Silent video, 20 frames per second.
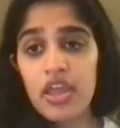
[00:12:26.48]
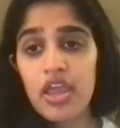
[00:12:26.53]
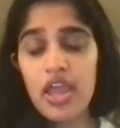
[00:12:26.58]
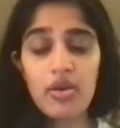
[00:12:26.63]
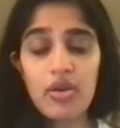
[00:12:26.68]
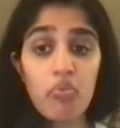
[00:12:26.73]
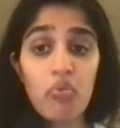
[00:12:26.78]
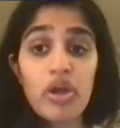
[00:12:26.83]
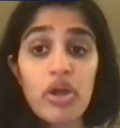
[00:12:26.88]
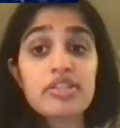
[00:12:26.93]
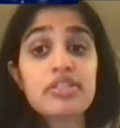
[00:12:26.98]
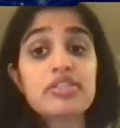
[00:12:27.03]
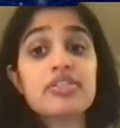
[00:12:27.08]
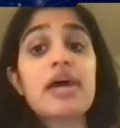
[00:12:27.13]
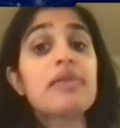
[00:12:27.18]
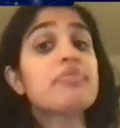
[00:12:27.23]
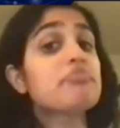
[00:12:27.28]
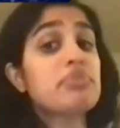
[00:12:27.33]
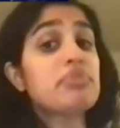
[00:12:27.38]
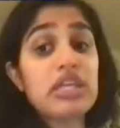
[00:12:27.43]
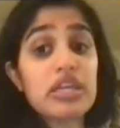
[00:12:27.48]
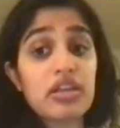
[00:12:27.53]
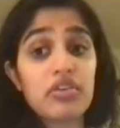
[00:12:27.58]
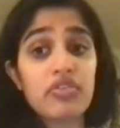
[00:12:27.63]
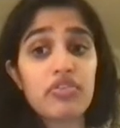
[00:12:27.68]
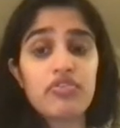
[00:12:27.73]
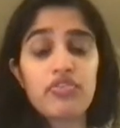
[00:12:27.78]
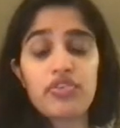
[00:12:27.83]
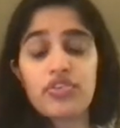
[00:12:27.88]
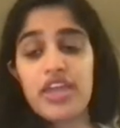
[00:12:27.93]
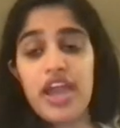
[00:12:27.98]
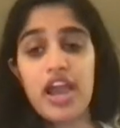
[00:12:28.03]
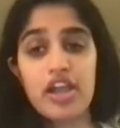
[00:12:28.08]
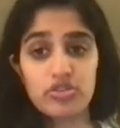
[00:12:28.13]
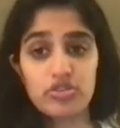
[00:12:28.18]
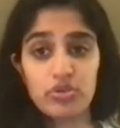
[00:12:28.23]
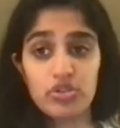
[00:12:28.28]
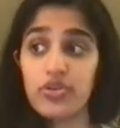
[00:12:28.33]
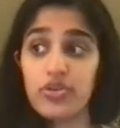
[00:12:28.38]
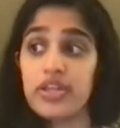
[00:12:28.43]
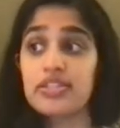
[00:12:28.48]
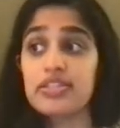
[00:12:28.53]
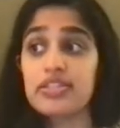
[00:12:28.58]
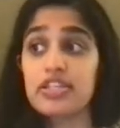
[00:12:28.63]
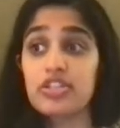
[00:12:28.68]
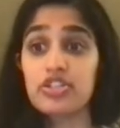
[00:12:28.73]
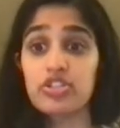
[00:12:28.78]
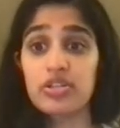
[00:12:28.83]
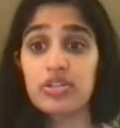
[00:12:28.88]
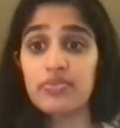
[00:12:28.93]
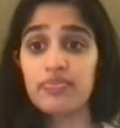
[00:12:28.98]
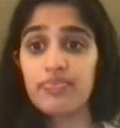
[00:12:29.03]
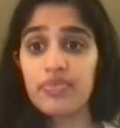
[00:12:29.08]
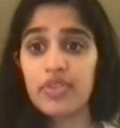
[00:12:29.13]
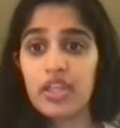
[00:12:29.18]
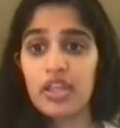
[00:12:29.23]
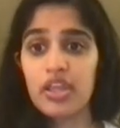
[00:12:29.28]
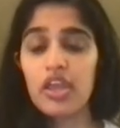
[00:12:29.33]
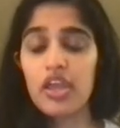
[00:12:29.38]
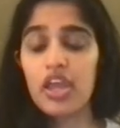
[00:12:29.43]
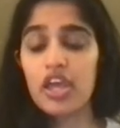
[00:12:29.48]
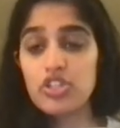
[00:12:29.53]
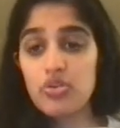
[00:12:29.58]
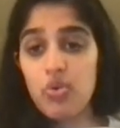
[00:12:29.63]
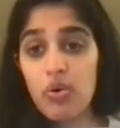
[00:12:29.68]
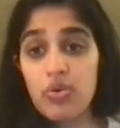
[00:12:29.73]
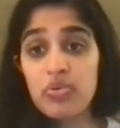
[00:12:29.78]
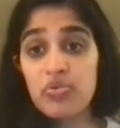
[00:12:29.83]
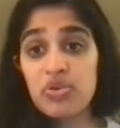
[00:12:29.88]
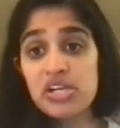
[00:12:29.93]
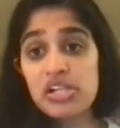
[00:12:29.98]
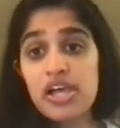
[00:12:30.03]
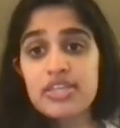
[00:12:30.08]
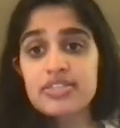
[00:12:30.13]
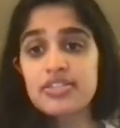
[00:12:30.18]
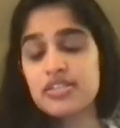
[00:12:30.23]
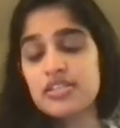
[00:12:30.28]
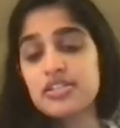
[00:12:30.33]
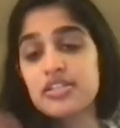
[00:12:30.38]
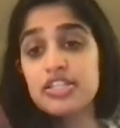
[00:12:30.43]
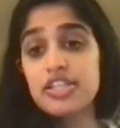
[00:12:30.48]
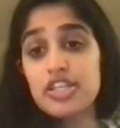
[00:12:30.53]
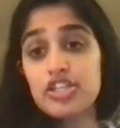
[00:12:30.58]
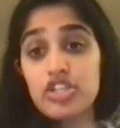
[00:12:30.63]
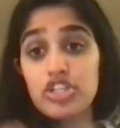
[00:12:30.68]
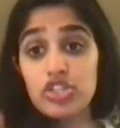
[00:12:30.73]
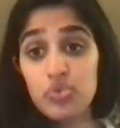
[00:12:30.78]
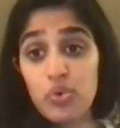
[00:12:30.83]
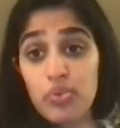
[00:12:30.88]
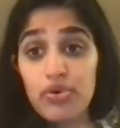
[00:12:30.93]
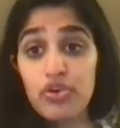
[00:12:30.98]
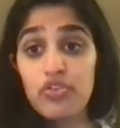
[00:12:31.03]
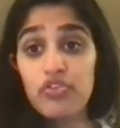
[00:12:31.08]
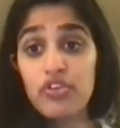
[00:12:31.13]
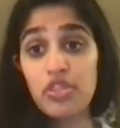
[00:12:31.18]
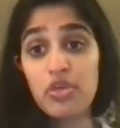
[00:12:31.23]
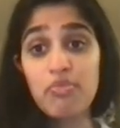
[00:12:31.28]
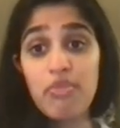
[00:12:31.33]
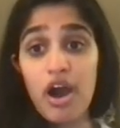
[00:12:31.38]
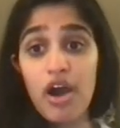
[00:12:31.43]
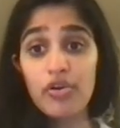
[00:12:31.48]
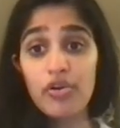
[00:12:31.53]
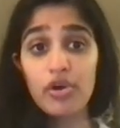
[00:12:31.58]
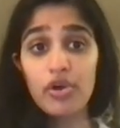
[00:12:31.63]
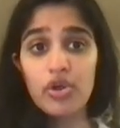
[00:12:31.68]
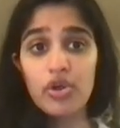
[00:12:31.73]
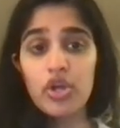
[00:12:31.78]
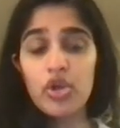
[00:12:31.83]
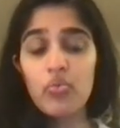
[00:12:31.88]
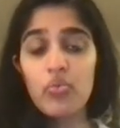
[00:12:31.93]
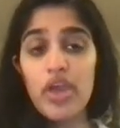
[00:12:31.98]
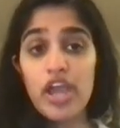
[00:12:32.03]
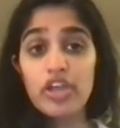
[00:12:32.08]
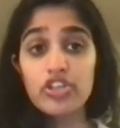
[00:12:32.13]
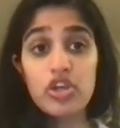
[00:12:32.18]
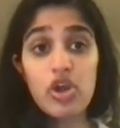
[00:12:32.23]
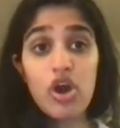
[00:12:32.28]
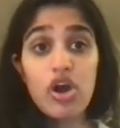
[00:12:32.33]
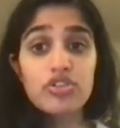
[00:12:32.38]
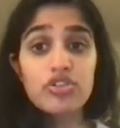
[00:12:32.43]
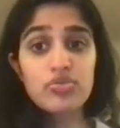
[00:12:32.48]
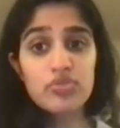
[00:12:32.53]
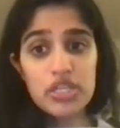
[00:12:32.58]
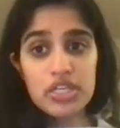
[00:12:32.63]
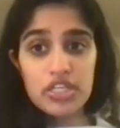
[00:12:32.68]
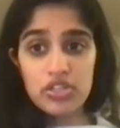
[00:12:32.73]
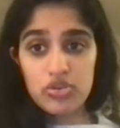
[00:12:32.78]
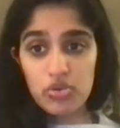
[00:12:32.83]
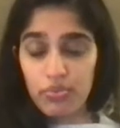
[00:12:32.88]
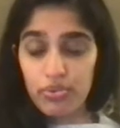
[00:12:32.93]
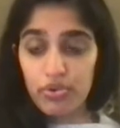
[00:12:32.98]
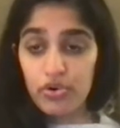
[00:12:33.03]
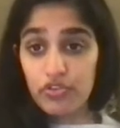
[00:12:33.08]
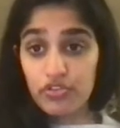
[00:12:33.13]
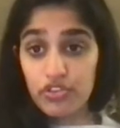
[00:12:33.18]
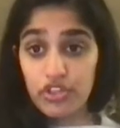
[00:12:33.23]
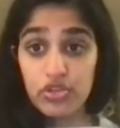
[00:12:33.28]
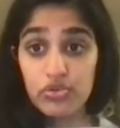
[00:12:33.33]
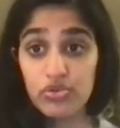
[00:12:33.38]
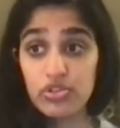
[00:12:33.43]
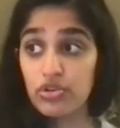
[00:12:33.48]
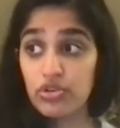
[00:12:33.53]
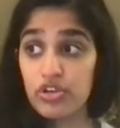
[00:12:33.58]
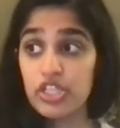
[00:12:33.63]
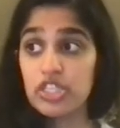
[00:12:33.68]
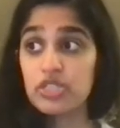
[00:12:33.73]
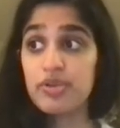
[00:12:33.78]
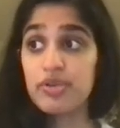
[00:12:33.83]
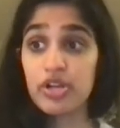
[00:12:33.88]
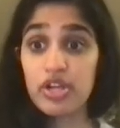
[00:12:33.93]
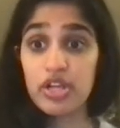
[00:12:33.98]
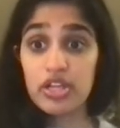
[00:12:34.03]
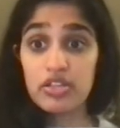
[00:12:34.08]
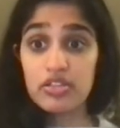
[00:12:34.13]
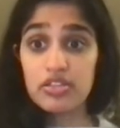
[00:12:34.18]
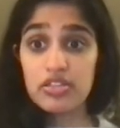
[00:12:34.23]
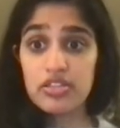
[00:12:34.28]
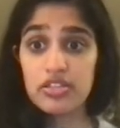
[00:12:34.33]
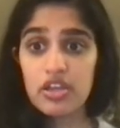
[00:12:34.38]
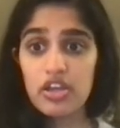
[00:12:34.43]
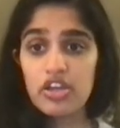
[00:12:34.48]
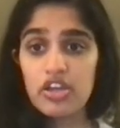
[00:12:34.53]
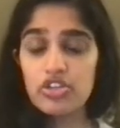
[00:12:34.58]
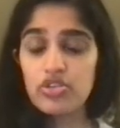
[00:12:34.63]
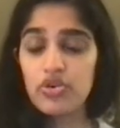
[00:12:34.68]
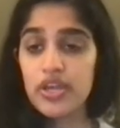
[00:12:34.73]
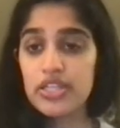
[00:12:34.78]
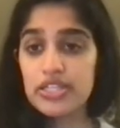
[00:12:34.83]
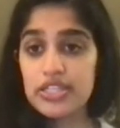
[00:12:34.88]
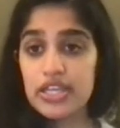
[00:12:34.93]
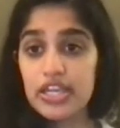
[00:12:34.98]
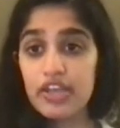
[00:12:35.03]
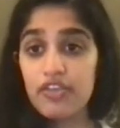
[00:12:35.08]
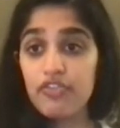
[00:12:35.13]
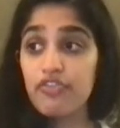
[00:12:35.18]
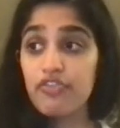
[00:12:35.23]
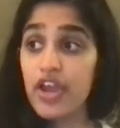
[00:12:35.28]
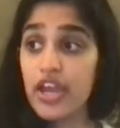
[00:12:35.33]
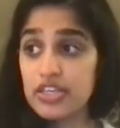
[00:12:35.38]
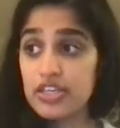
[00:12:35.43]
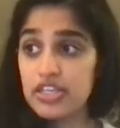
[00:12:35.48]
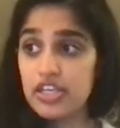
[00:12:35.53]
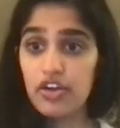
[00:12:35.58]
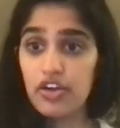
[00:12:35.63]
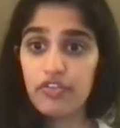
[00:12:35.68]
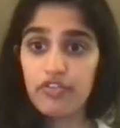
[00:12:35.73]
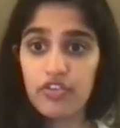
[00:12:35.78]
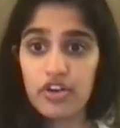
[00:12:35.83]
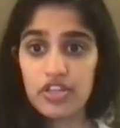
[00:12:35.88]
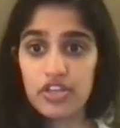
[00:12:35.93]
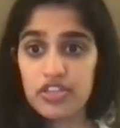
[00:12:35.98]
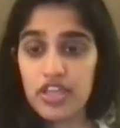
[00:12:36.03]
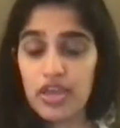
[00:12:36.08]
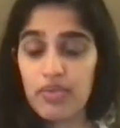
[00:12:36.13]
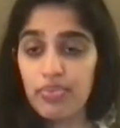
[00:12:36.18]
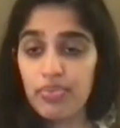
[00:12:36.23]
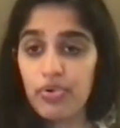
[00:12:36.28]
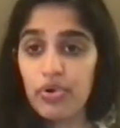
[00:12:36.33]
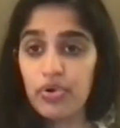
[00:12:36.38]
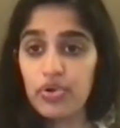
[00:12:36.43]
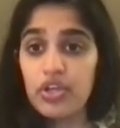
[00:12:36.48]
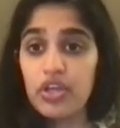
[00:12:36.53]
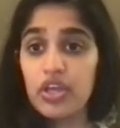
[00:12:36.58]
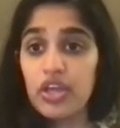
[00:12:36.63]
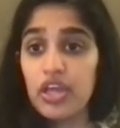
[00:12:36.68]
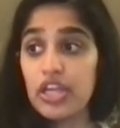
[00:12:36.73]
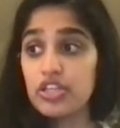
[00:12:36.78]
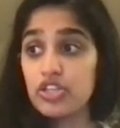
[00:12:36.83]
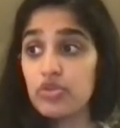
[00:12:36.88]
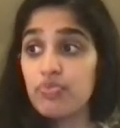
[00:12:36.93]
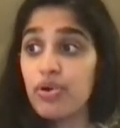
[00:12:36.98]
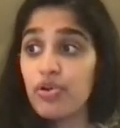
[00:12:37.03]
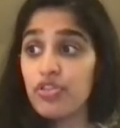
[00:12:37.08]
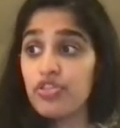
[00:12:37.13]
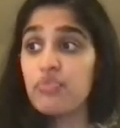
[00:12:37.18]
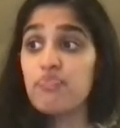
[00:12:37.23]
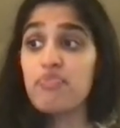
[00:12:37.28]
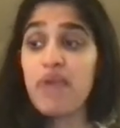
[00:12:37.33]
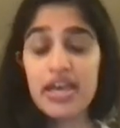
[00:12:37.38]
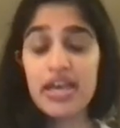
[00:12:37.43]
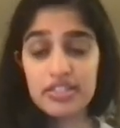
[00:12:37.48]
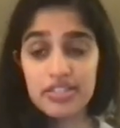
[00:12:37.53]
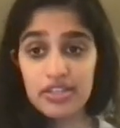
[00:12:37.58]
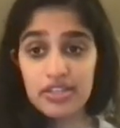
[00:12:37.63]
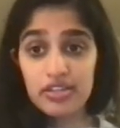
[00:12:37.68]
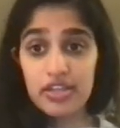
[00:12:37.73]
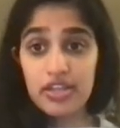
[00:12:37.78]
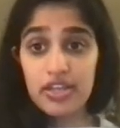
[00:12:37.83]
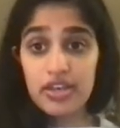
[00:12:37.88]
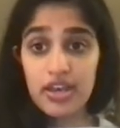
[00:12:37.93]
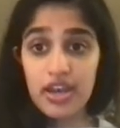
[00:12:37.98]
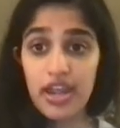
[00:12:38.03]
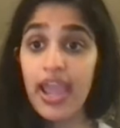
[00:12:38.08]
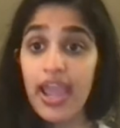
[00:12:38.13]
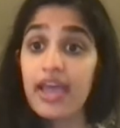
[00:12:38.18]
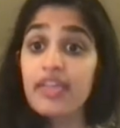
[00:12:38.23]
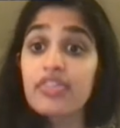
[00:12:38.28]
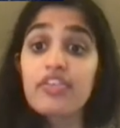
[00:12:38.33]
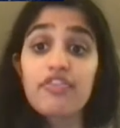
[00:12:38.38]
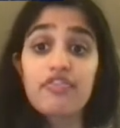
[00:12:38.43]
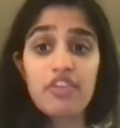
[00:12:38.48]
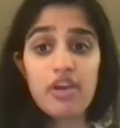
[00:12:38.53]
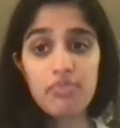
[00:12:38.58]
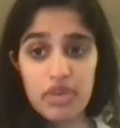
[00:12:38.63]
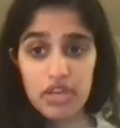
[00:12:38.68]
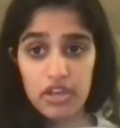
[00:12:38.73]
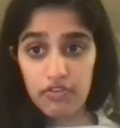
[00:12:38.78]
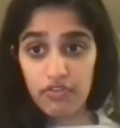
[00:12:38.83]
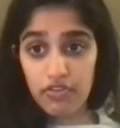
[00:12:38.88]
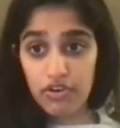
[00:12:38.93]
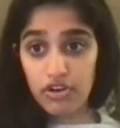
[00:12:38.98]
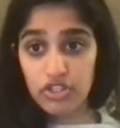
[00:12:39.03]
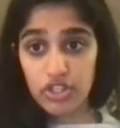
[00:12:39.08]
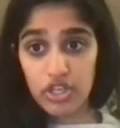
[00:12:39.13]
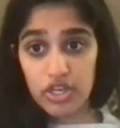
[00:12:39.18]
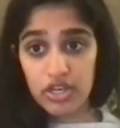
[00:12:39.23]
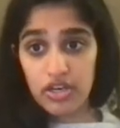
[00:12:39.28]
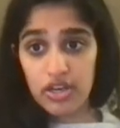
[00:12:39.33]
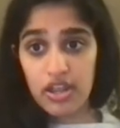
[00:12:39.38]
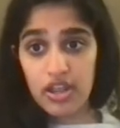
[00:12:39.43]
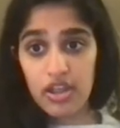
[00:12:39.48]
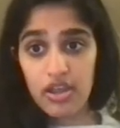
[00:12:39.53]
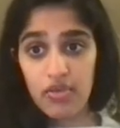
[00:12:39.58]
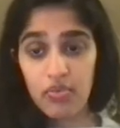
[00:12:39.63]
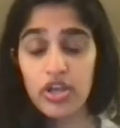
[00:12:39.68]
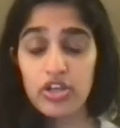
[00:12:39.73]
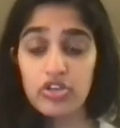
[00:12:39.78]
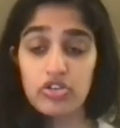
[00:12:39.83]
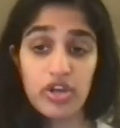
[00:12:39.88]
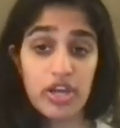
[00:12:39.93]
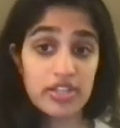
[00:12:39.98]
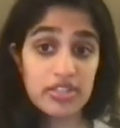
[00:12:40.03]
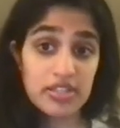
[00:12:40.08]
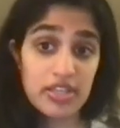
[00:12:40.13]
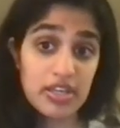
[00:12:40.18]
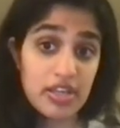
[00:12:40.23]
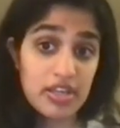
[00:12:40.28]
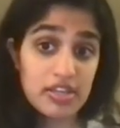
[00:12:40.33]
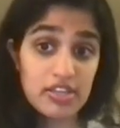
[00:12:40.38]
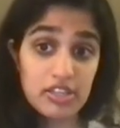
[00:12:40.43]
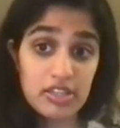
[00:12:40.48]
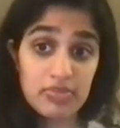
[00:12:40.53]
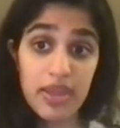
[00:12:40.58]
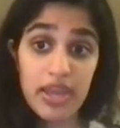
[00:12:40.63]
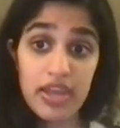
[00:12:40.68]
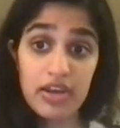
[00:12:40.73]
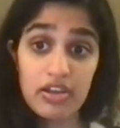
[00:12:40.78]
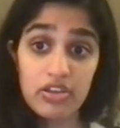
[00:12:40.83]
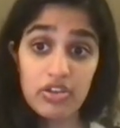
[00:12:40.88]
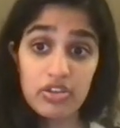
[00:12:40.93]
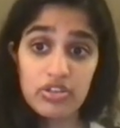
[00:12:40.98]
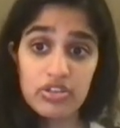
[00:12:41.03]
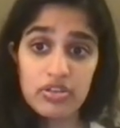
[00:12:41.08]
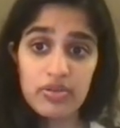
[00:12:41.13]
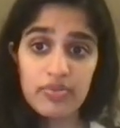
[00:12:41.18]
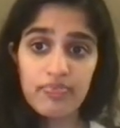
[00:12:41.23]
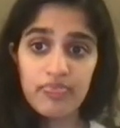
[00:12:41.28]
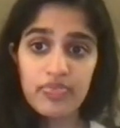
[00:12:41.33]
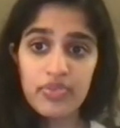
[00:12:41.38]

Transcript: And what does that mean for the actual translation? And so what we realized is, in addition to improving the model, we actually also needed to improve the user experience. Translating friend here, for example, into both the masculine and the feminine version when translating into Spanish.